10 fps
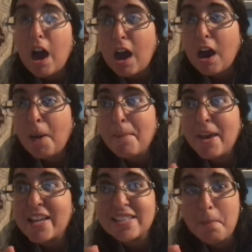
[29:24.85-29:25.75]
Um,
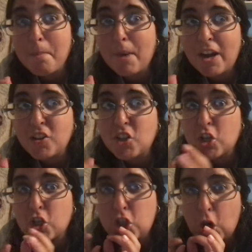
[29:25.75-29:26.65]
it's a much
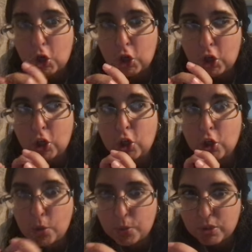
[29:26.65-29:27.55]
darker
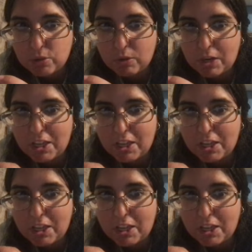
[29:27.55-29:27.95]
ghost story.